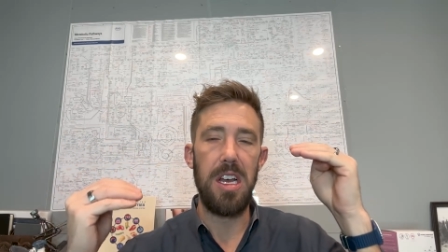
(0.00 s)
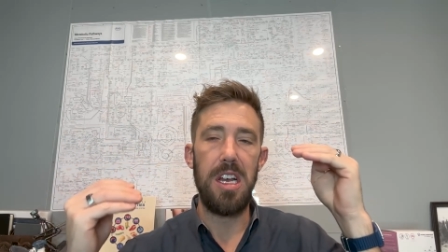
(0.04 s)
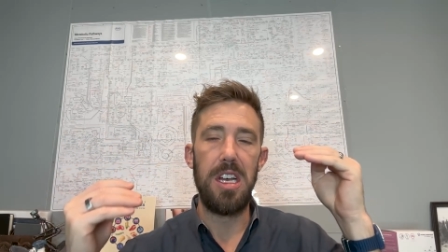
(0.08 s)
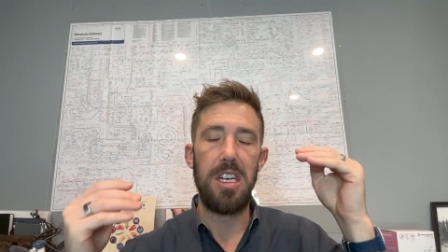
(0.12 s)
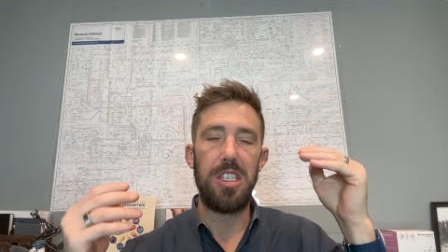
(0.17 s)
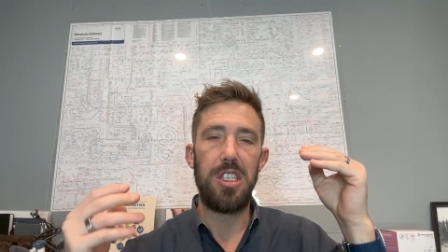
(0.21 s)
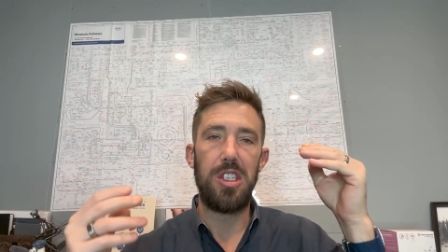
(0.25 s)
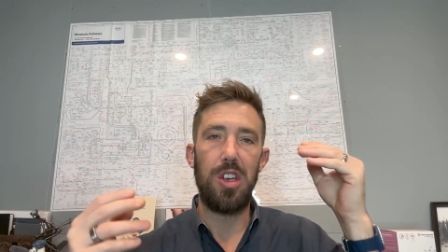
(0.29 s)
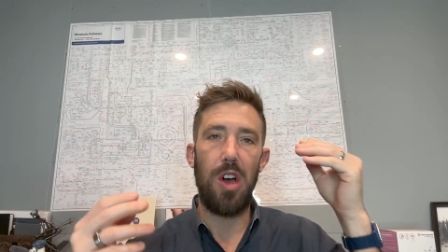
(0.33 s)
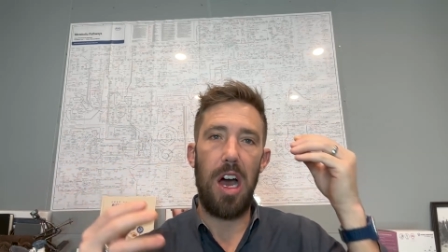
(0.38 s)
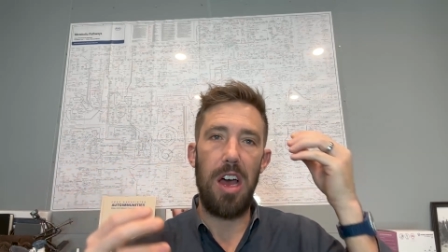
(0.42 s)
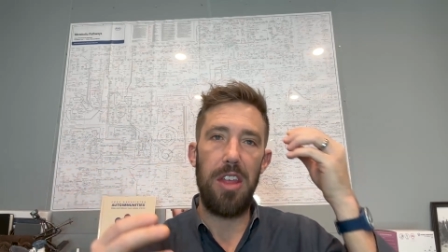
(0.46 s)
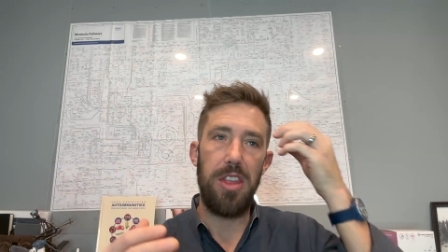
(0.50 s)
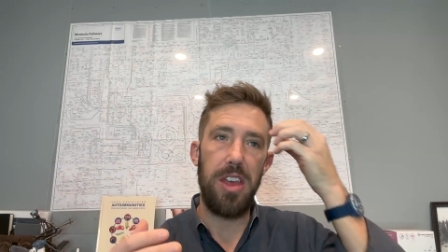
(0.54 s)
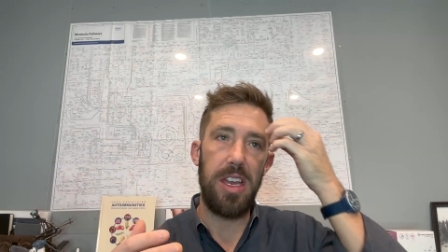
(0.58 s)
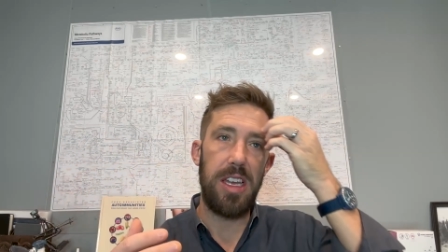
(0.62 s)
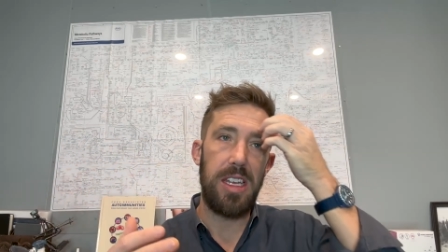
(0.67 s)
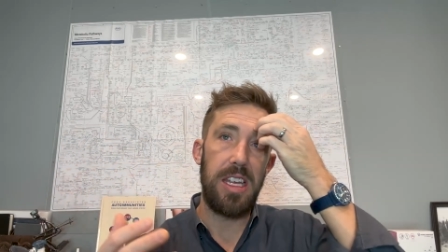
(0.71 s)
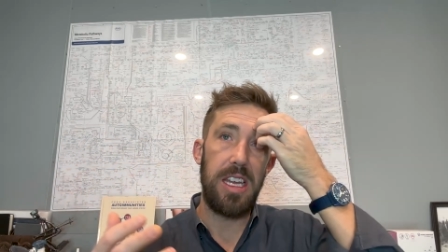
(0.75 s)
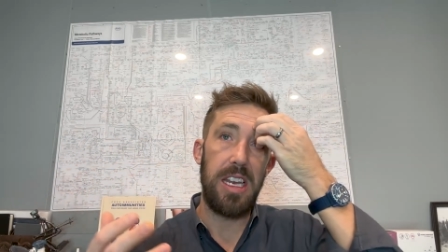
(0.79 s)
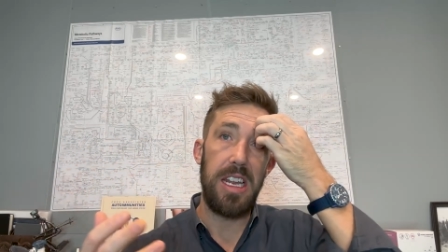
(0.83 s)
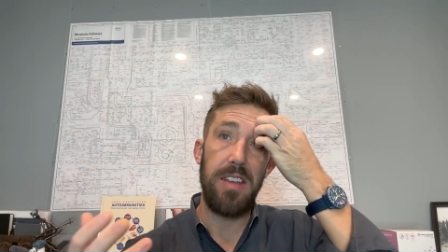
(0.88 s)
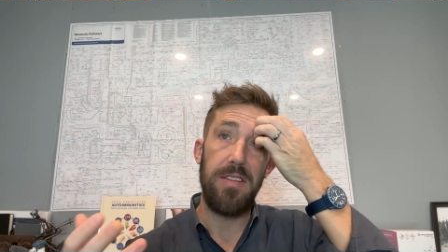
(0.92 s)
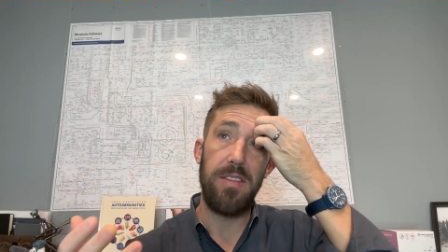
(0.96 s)
so i think
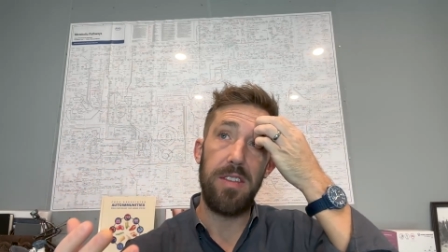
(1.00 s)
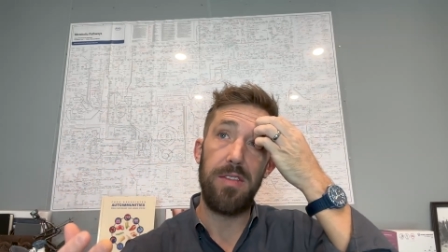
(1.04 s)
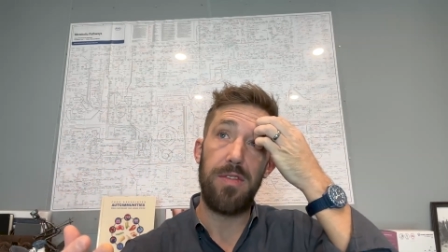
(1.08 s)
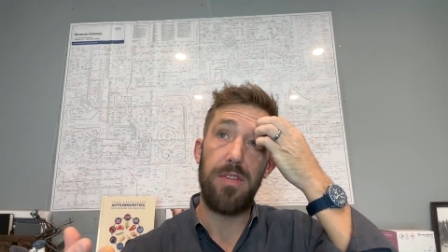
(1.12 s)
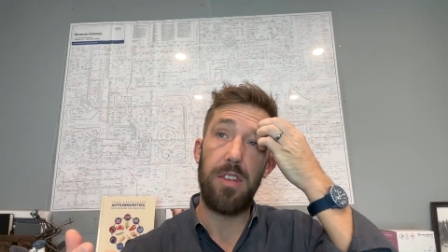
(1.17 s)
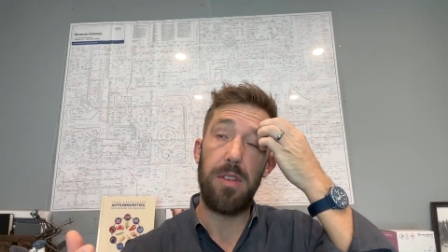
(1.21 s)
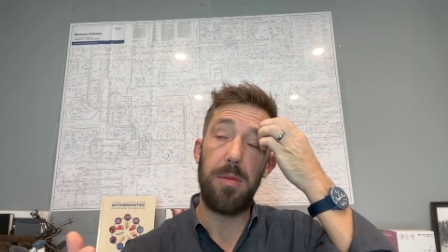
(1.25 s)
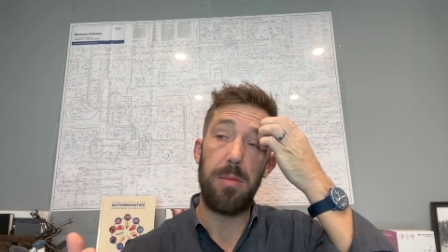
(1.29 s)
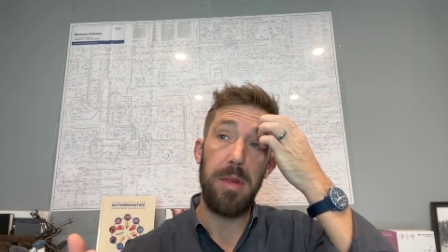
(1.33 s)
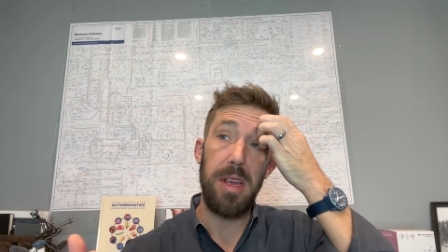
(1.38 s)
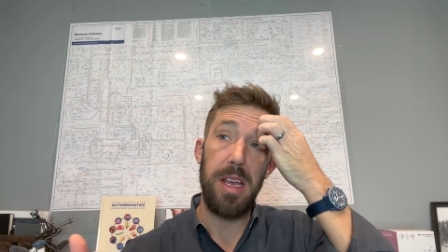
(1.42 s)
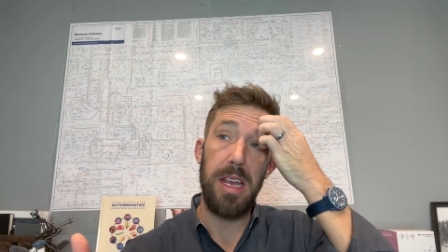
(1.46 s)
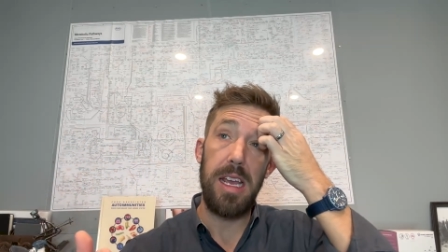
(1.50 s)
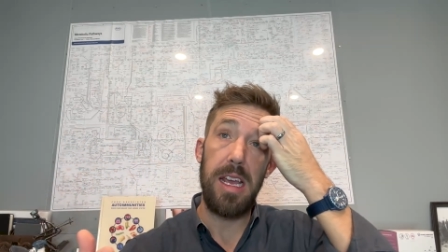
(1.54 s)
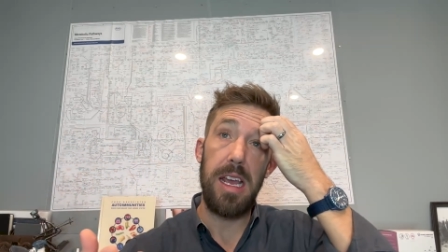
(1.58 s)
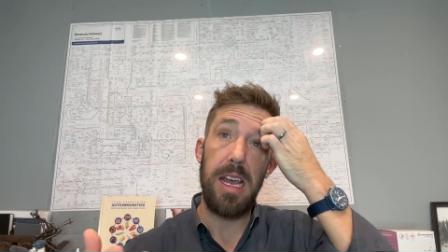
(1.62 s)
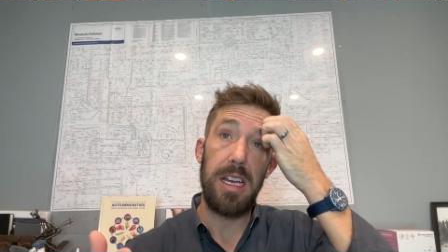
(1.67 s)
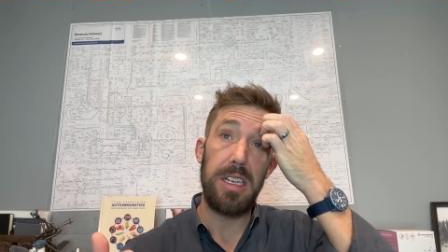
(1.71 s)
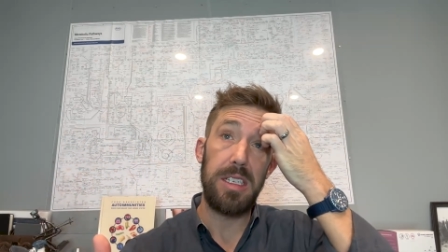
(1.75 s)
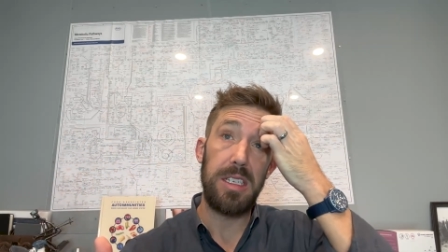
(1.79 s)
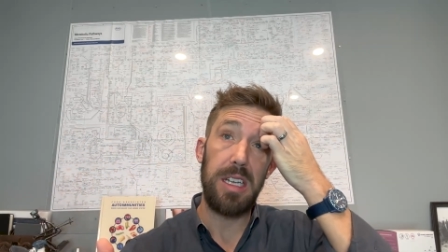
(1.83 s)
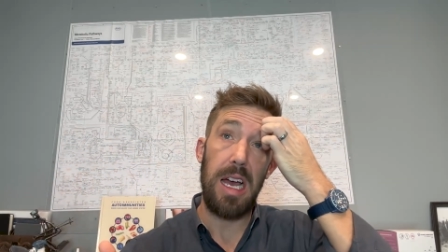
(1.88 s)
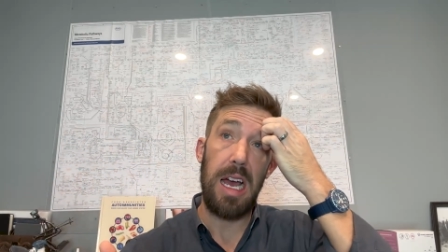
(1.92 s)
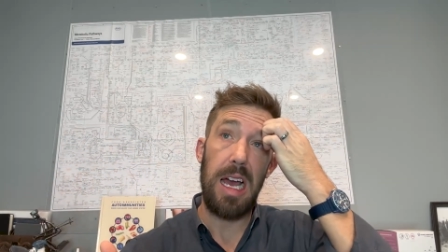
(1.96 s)
that even for me
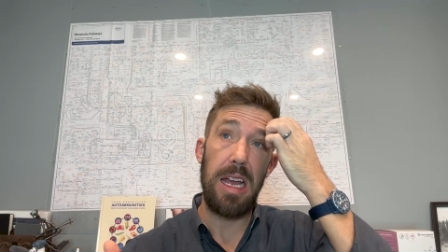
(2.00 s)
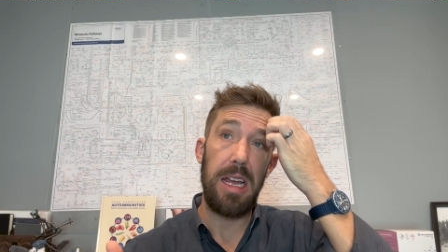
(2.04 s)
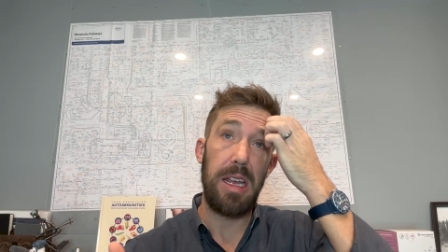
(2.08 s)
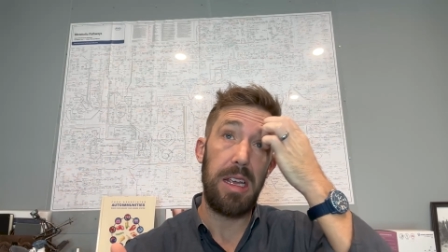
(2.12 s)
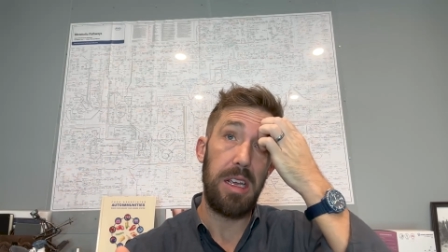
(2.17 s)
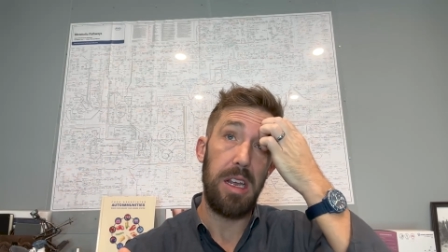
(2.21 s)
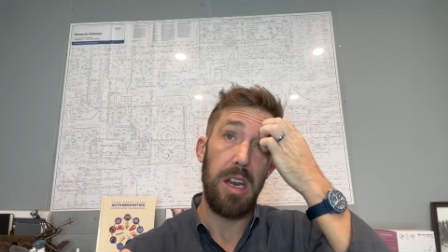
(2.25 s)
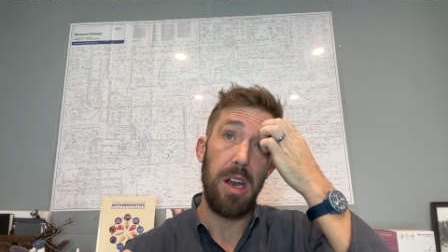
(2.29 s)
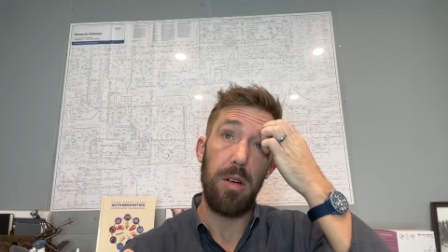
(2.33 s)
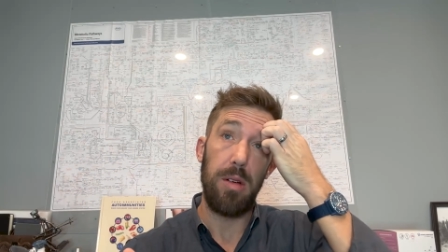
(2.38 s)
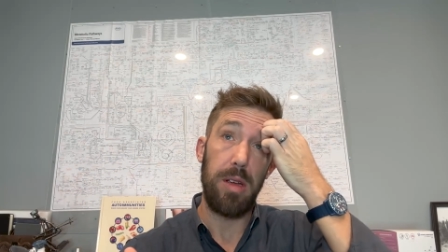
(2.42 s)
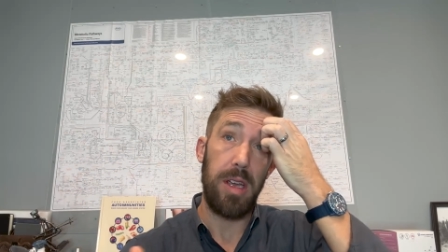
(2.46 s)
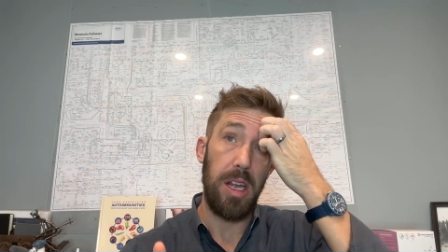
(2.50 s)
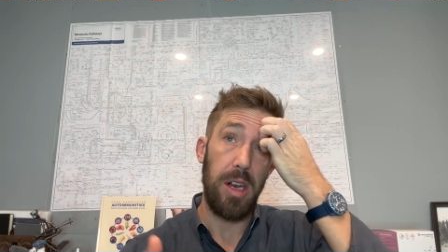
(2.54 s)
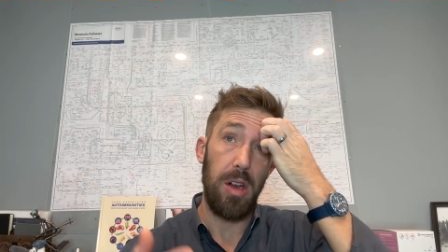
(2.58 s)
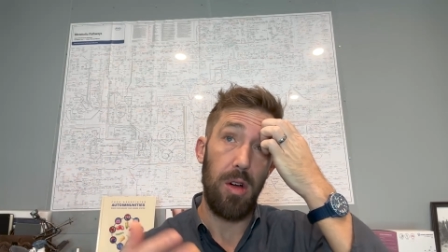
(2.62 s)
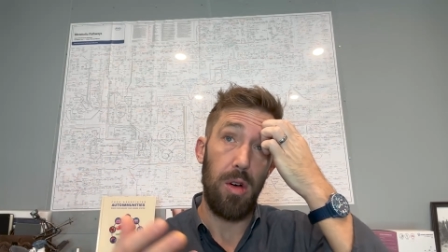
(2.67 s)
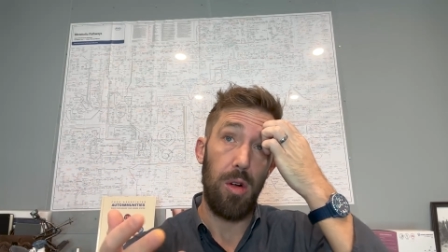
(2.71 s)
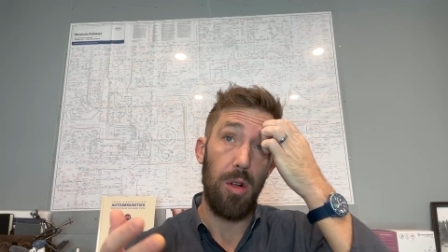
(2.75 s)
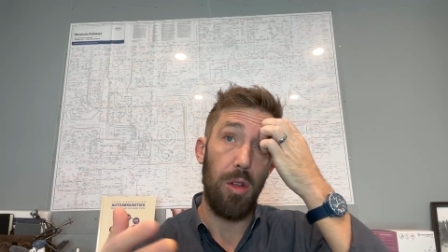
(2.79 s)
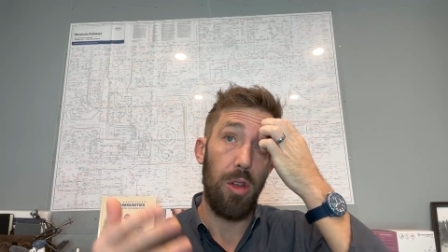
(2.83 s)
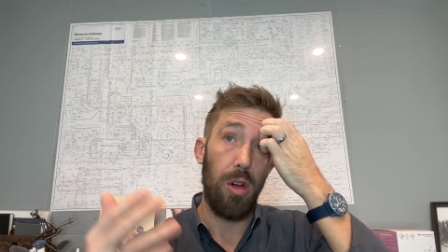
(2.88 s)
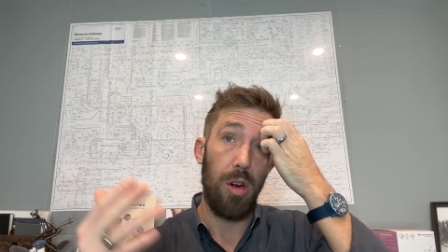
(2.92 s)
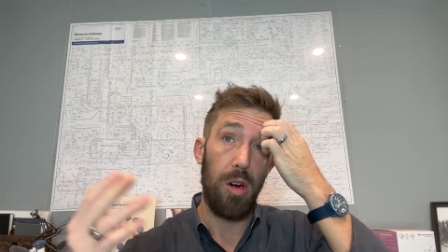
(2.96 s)
as i you know get
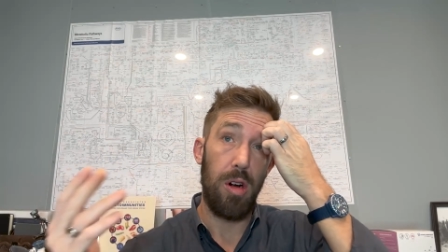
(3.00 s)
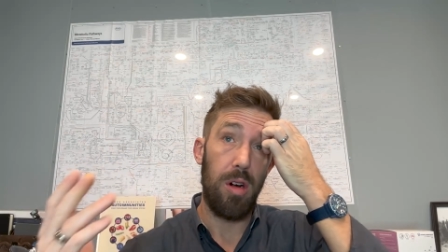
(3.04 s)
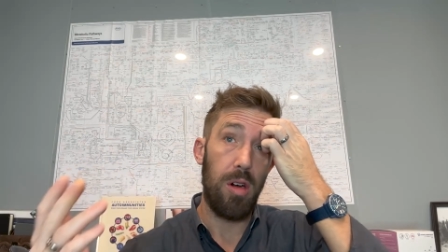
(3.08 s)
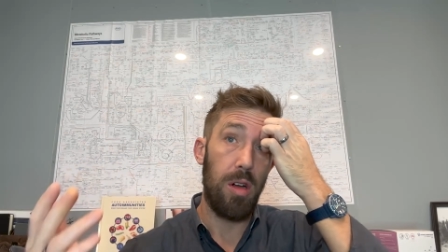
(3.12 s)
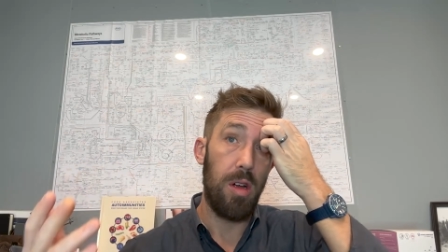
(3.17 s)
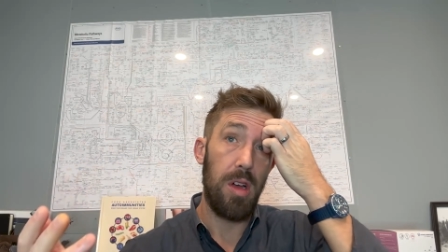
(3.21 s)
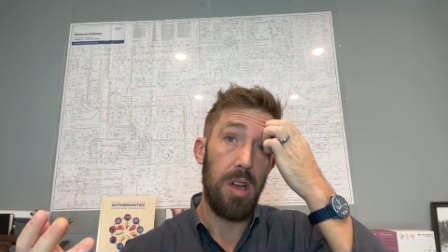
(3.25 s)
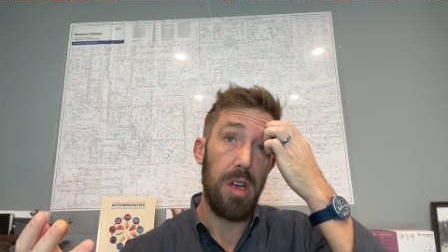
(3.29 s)
older